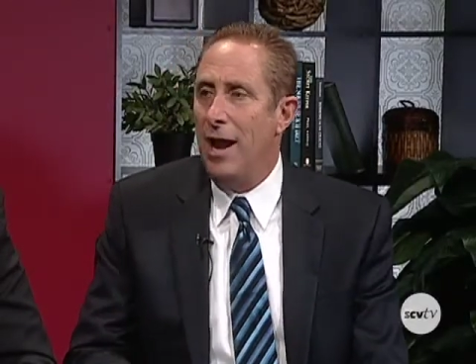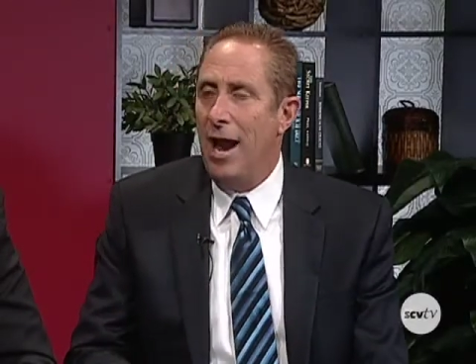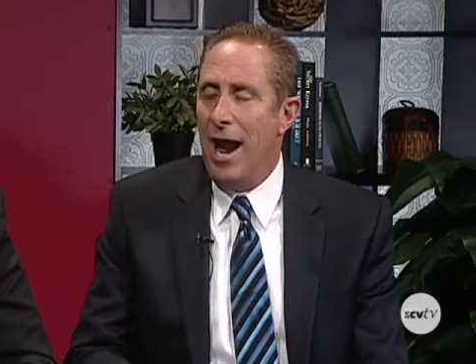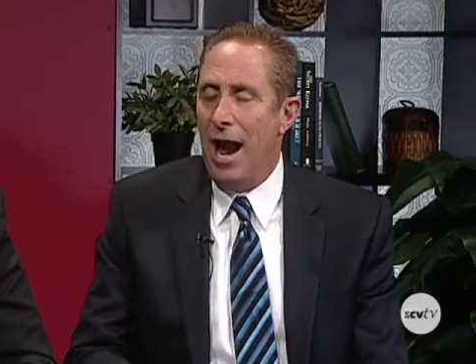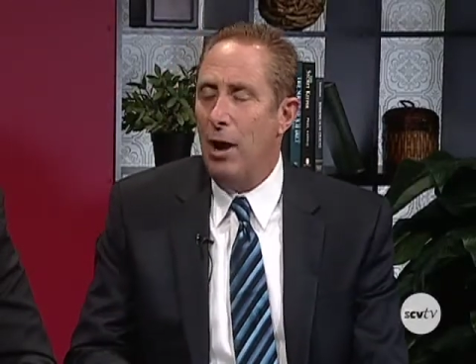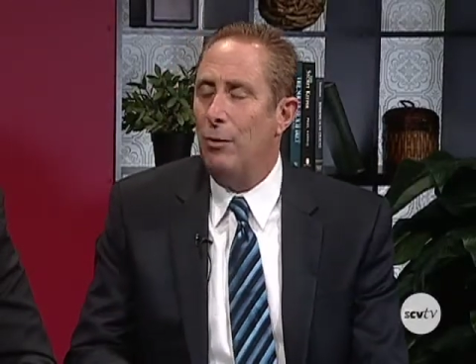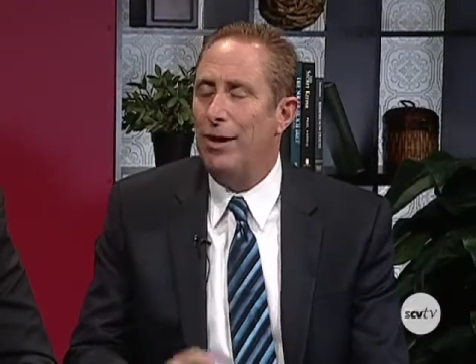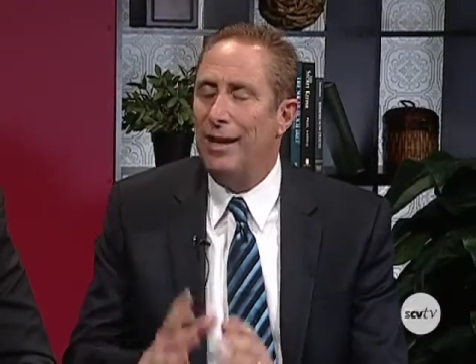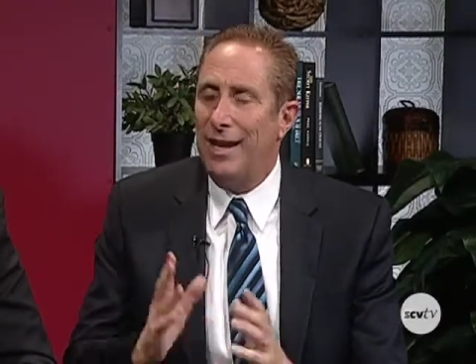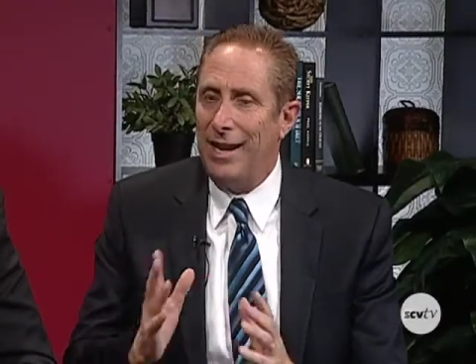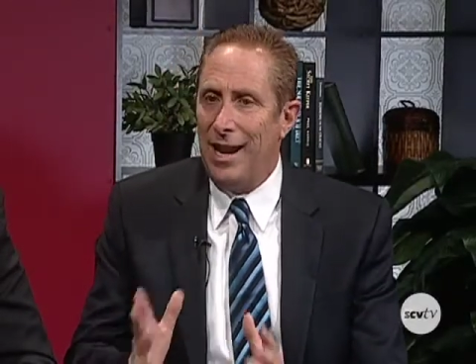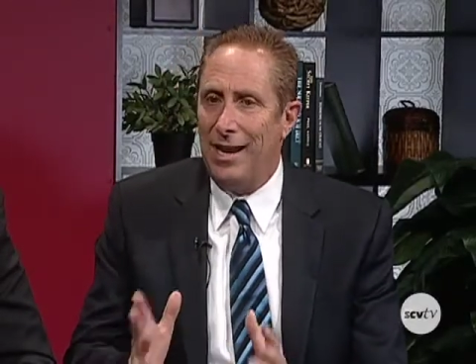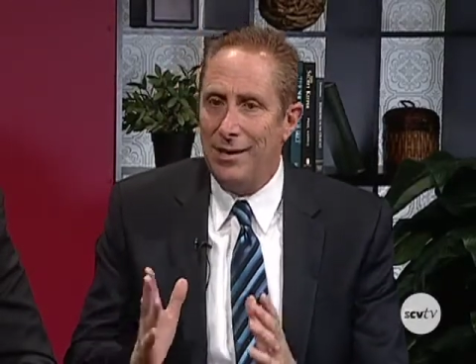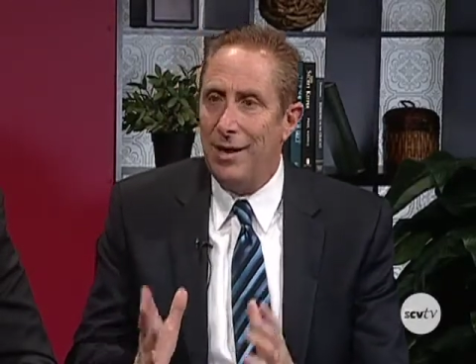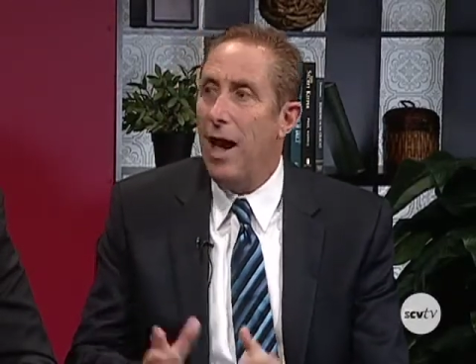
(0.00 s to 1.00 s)
how it
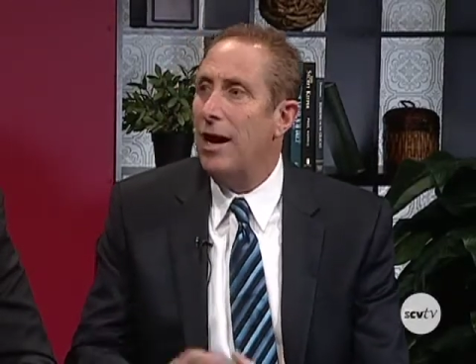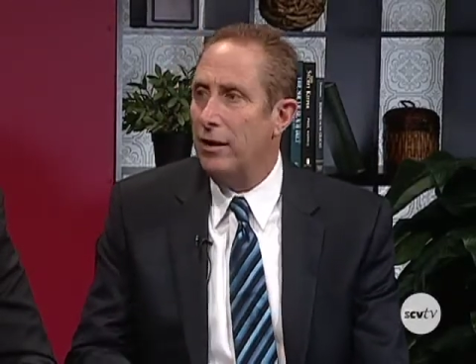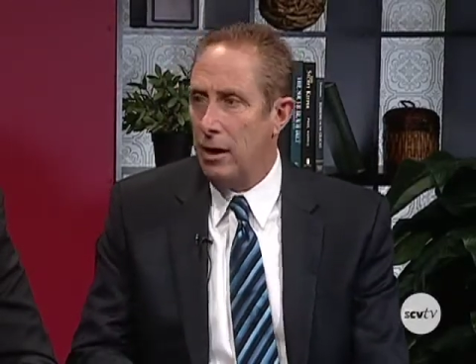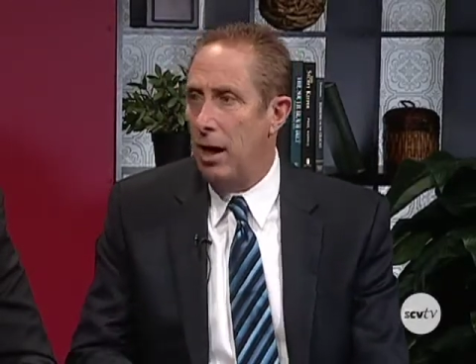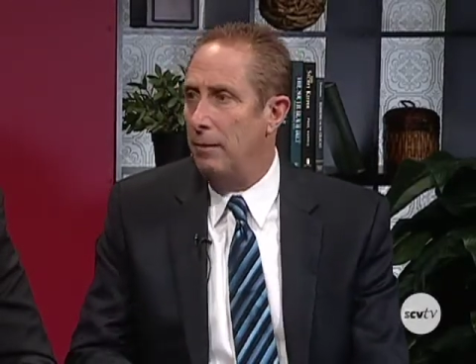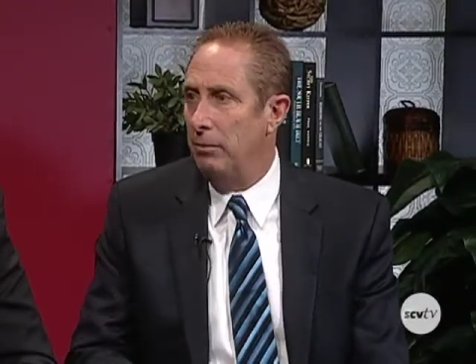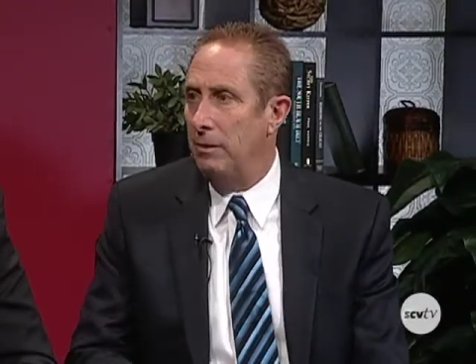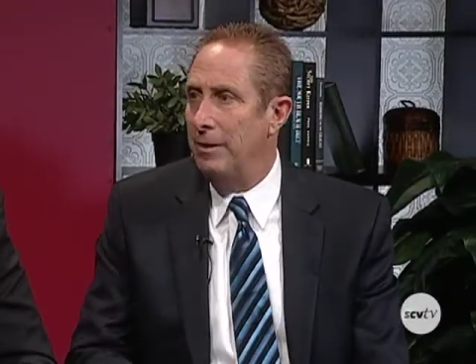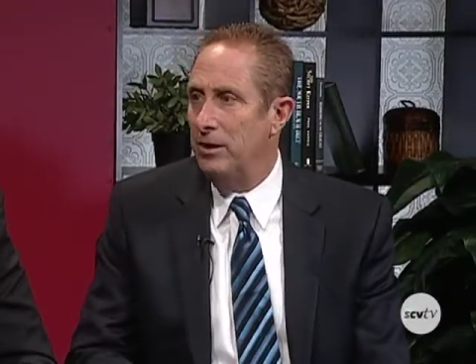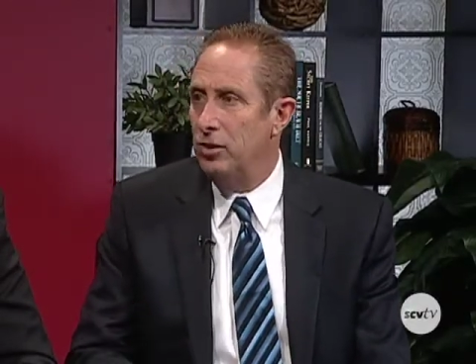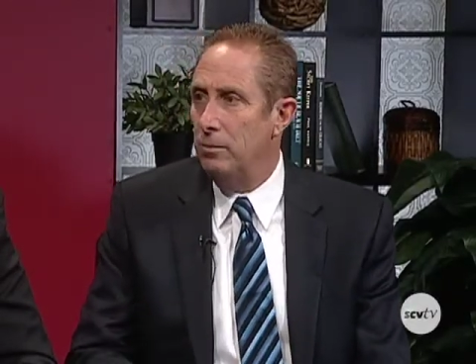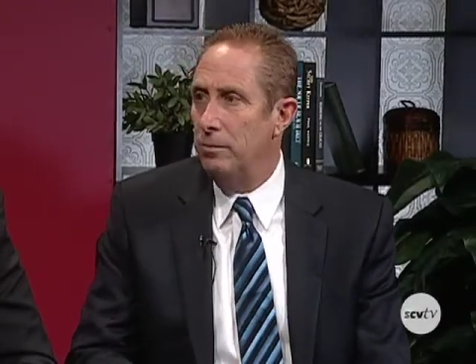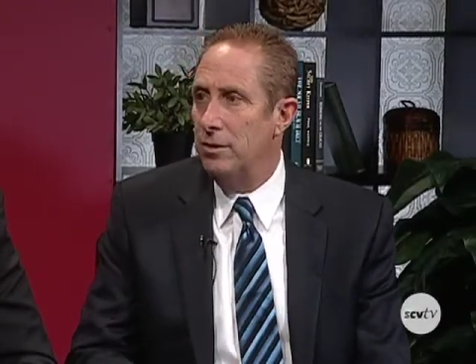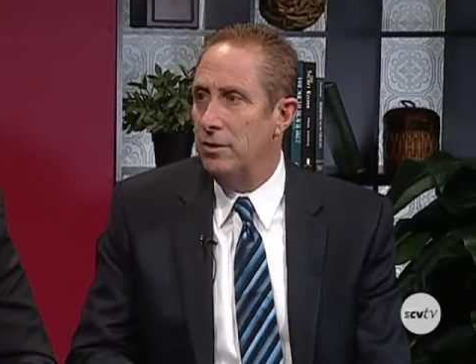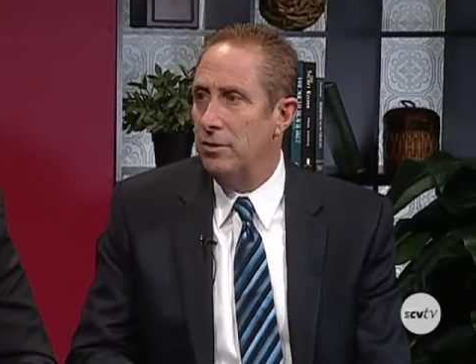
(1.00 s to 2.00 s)
cannot complement
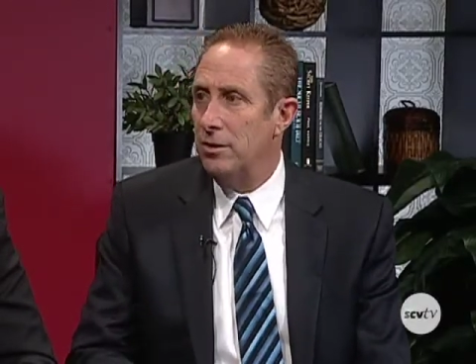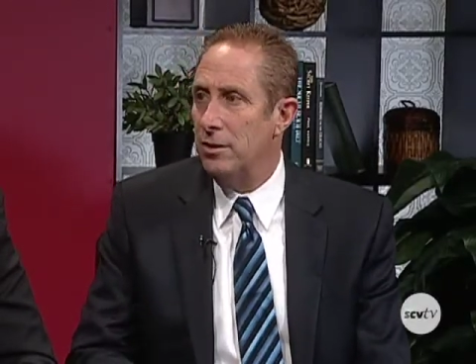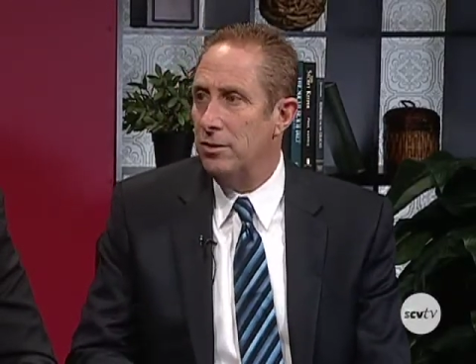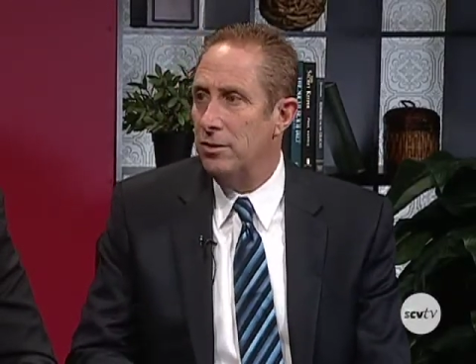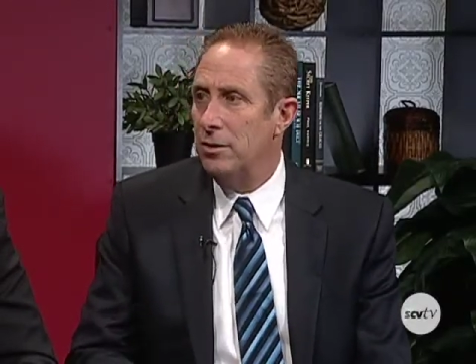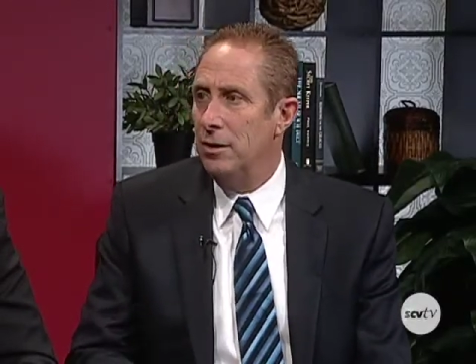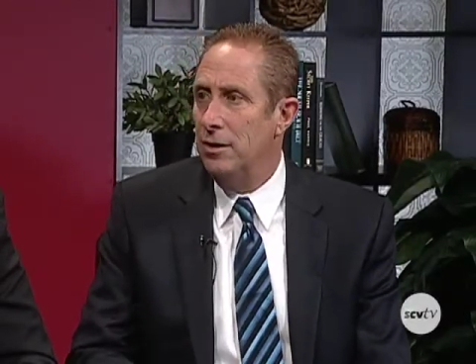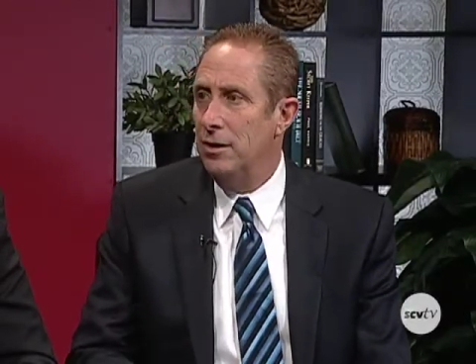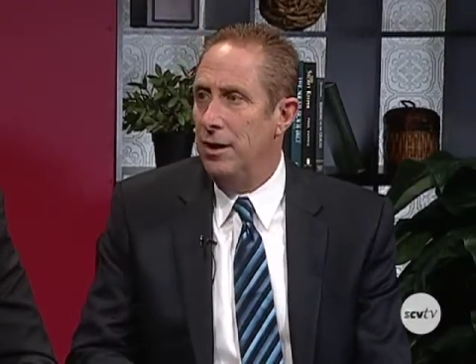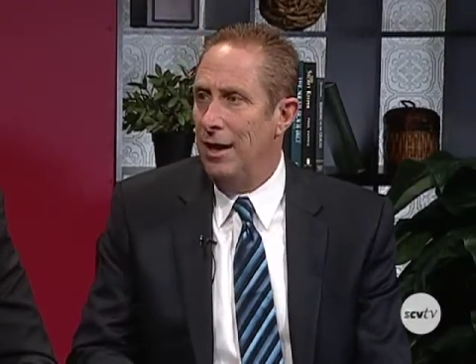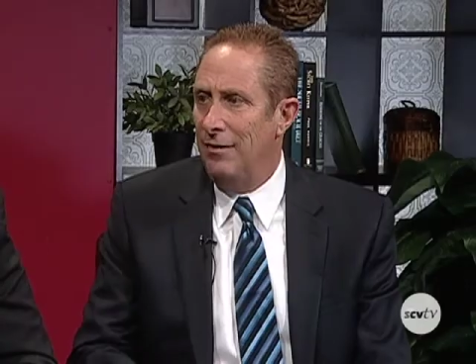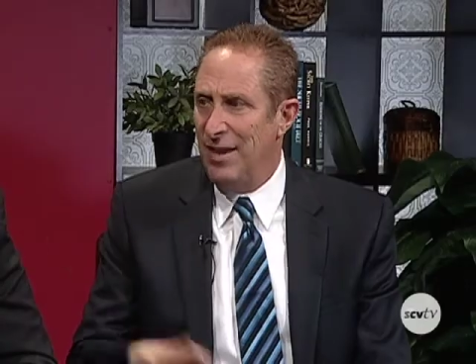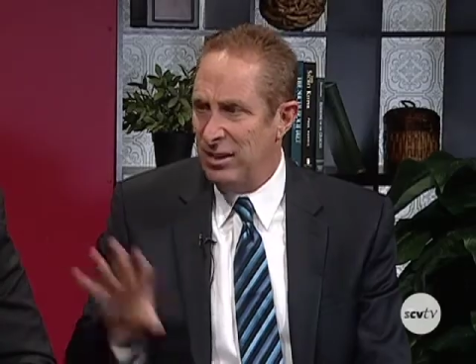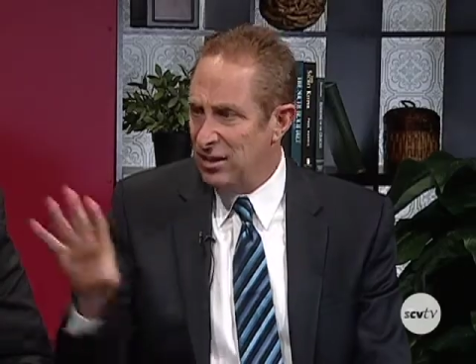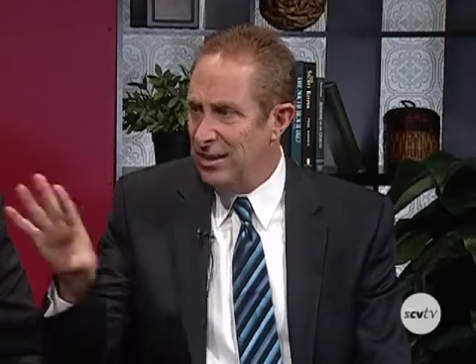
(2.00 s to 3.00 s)
your business.
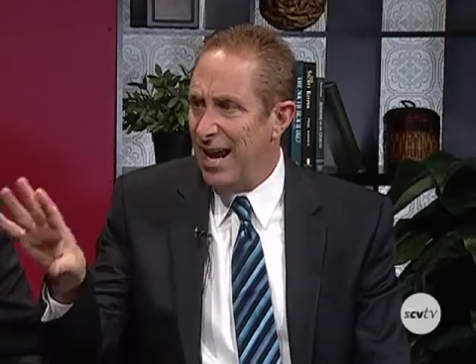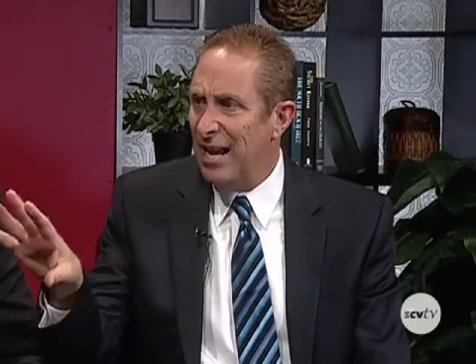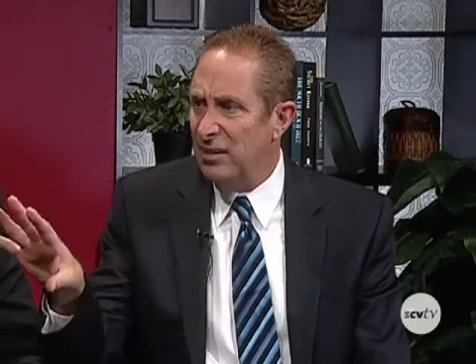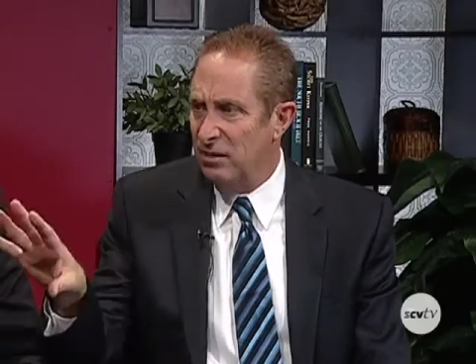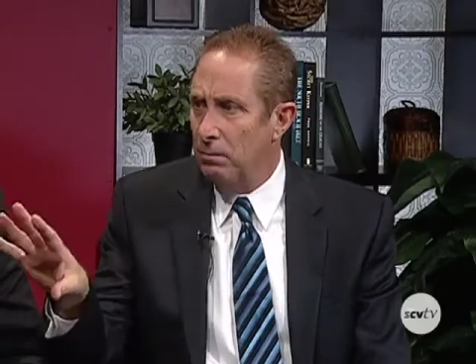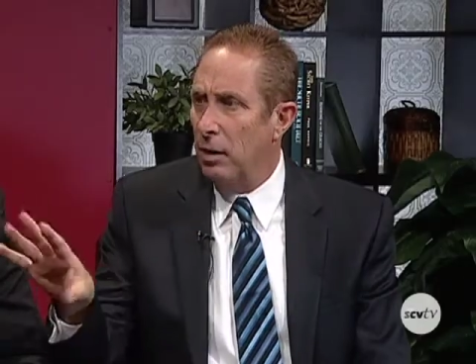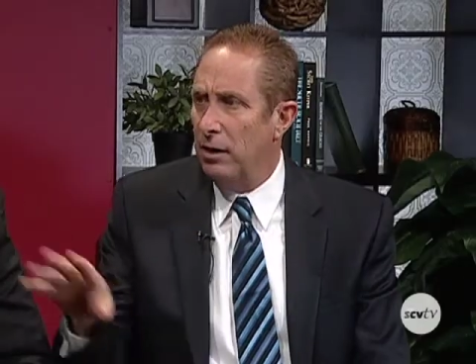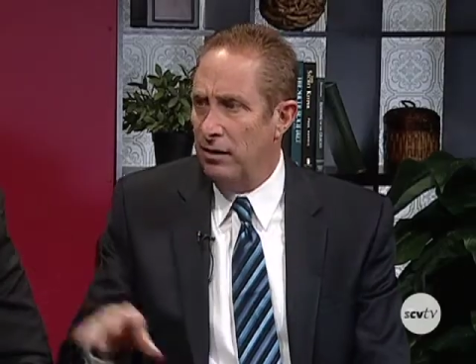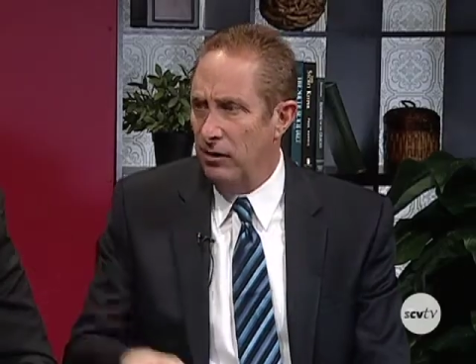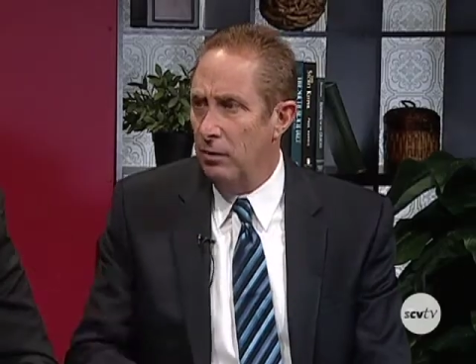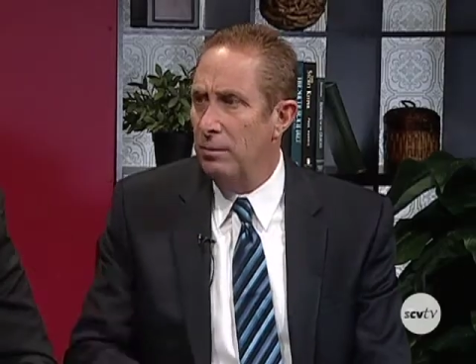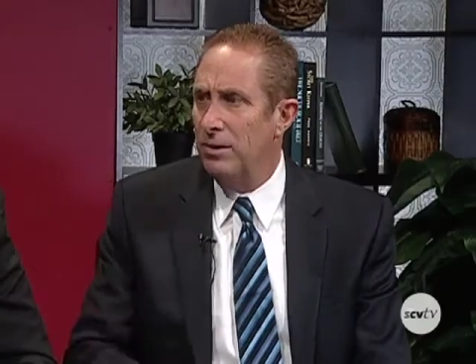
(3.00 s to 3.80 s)
And that's an active part of your